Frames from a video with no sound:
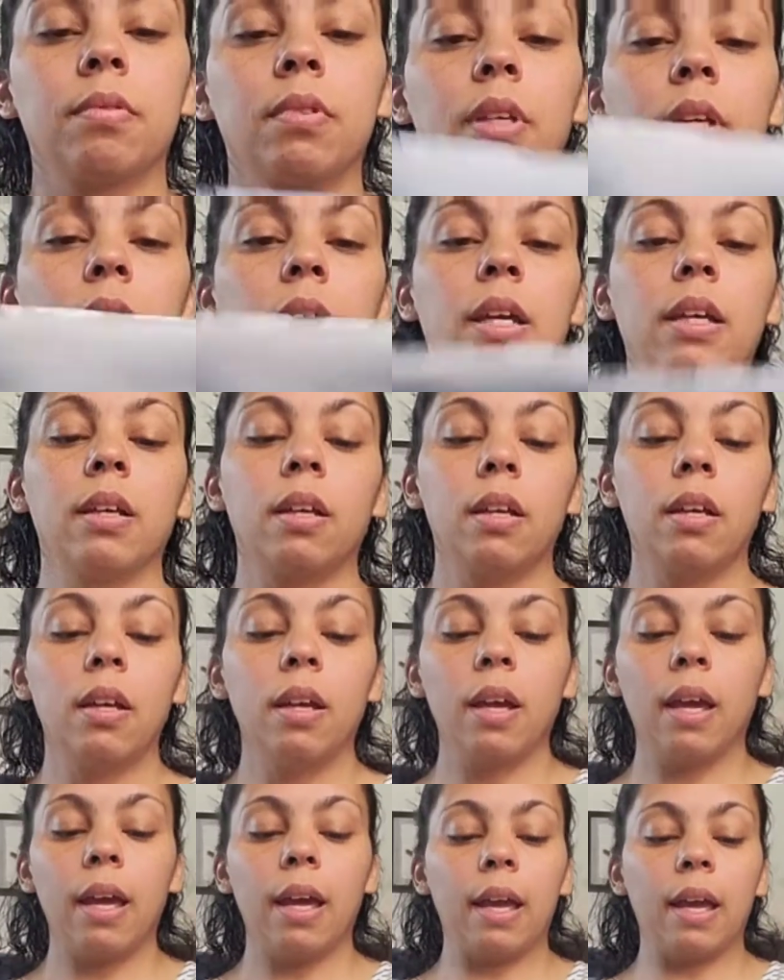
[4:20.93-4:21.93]
Okay,
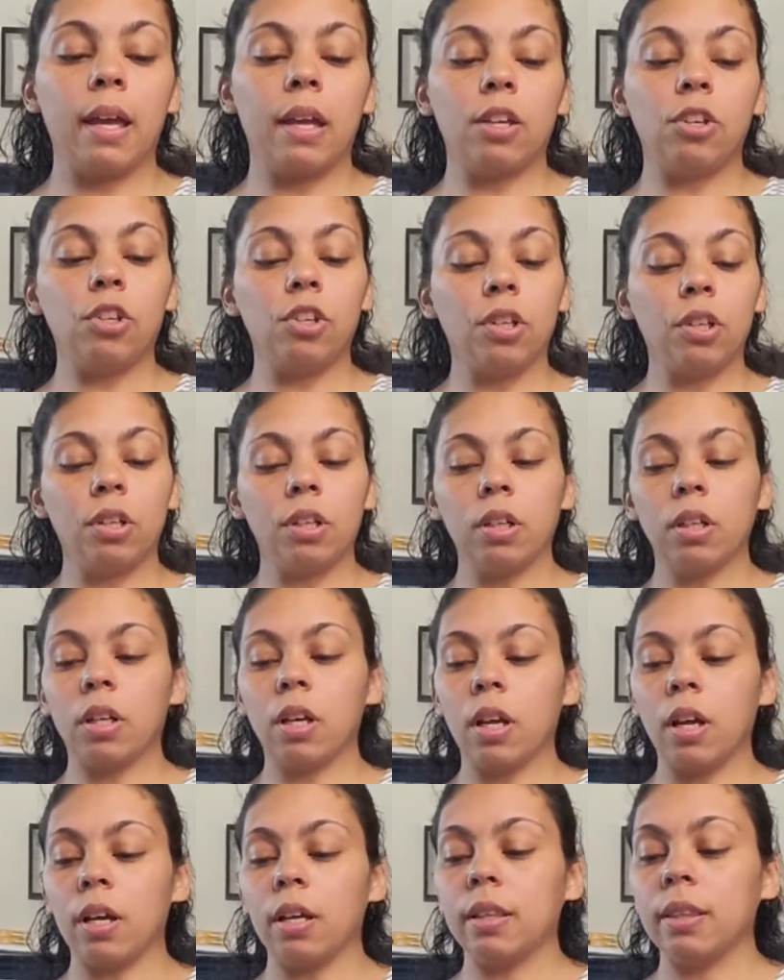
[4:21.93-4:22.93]
and you're gonna
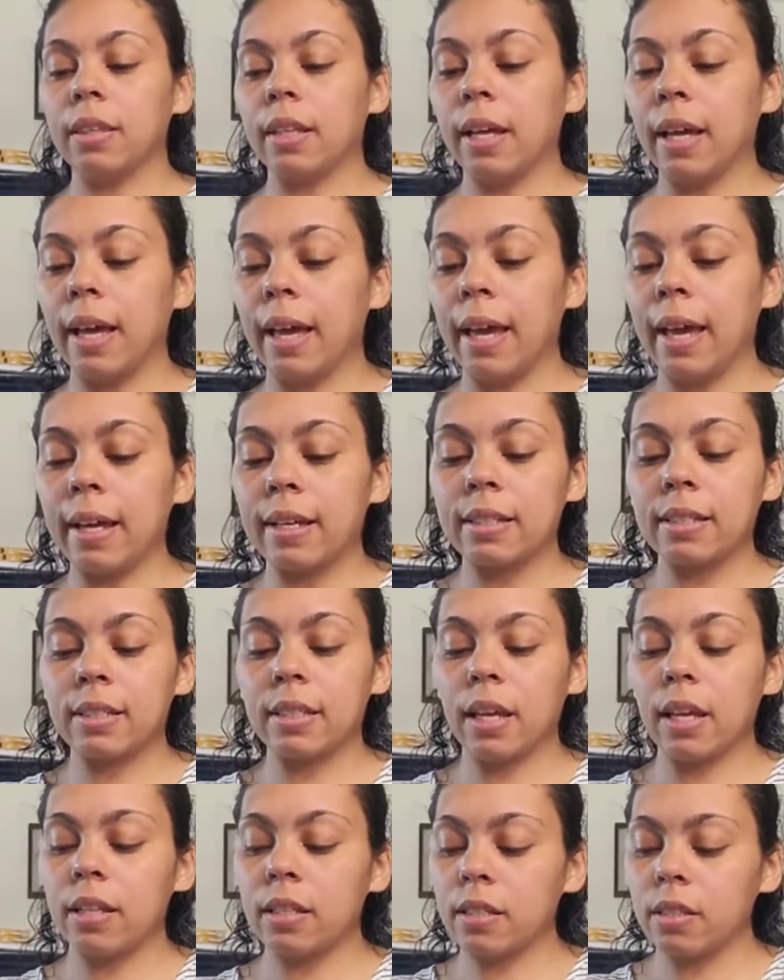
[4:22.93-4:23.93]
cut the
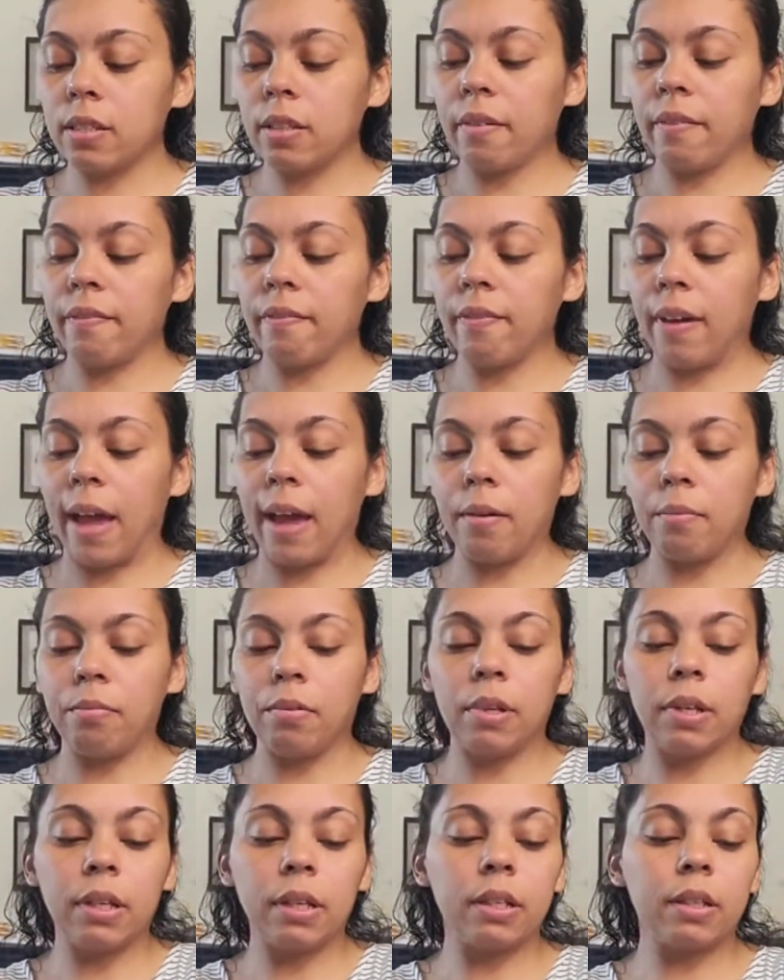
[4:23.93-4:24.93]
excess
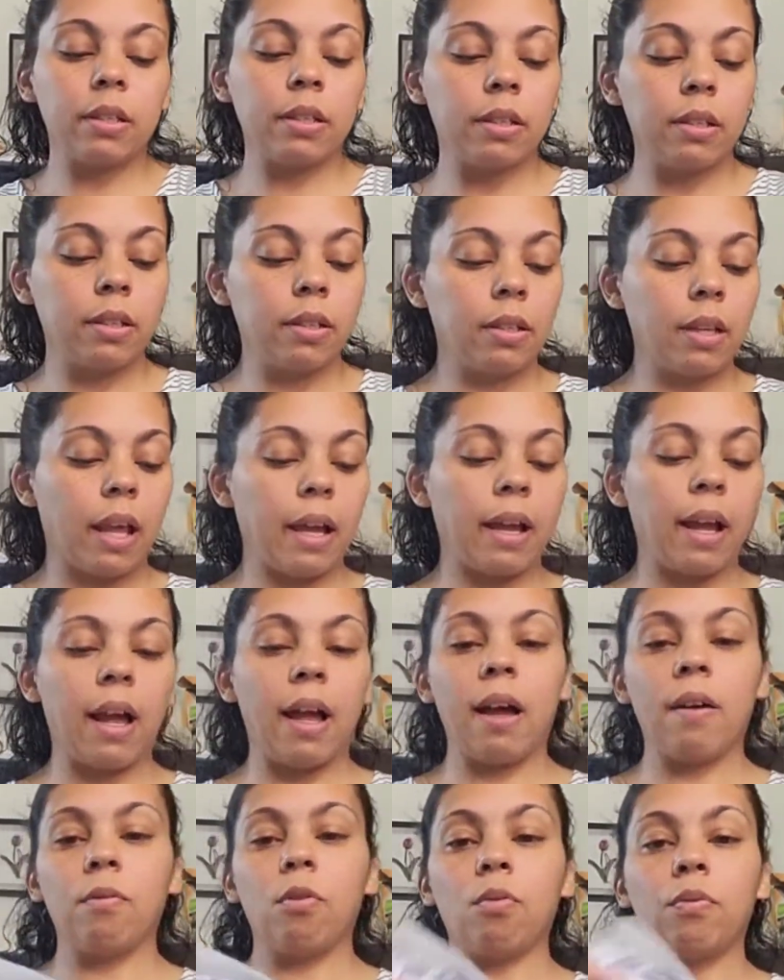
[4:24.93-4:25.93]
fabric like I
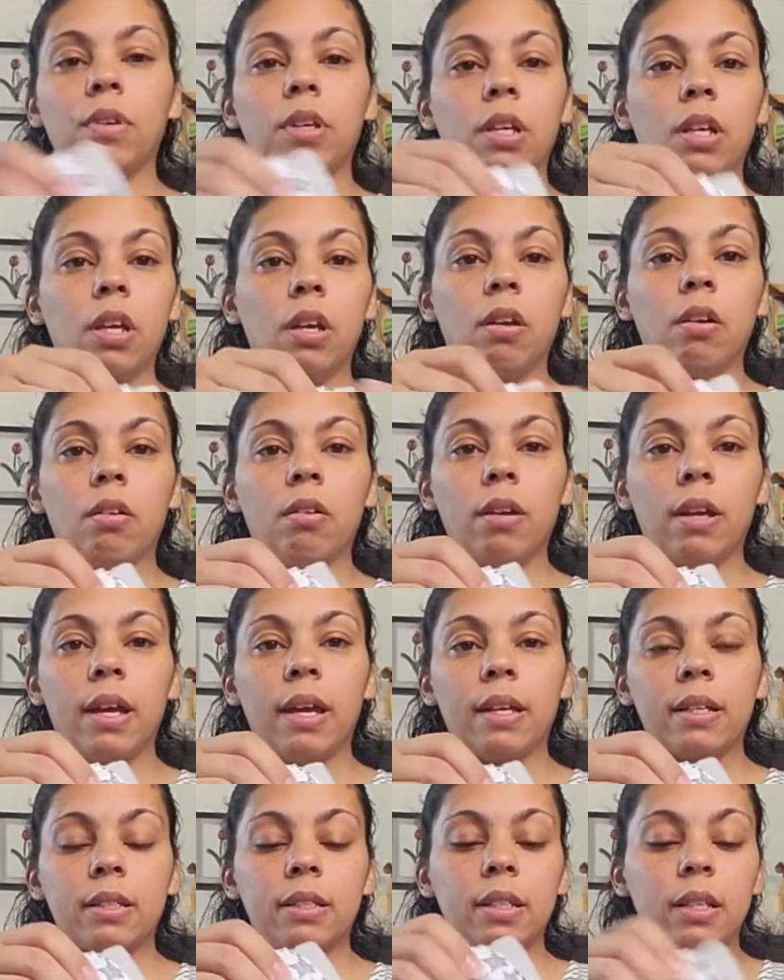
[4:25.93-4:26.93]
have over here,
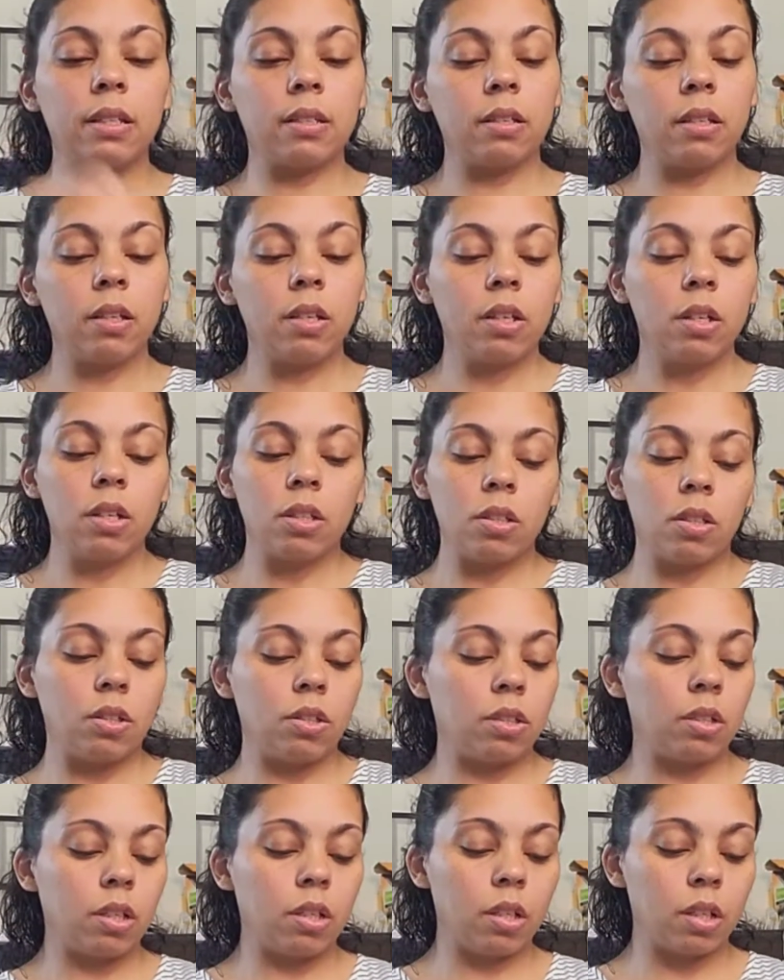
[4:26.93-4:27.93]
excess. So you're
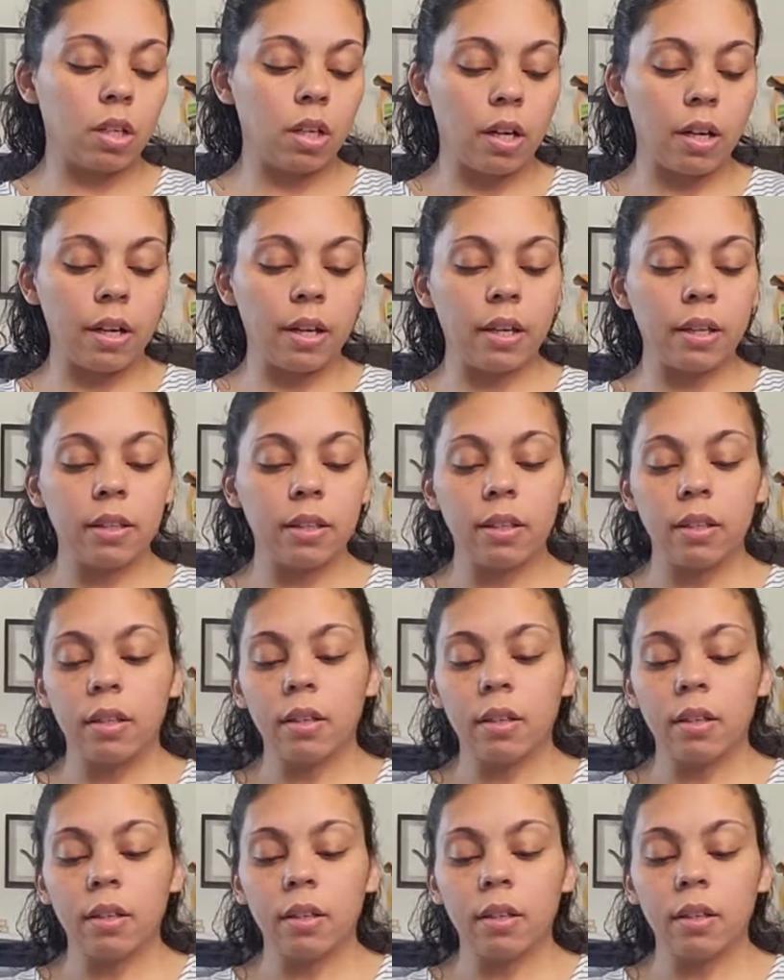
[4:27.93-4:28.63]
just gonna cut it.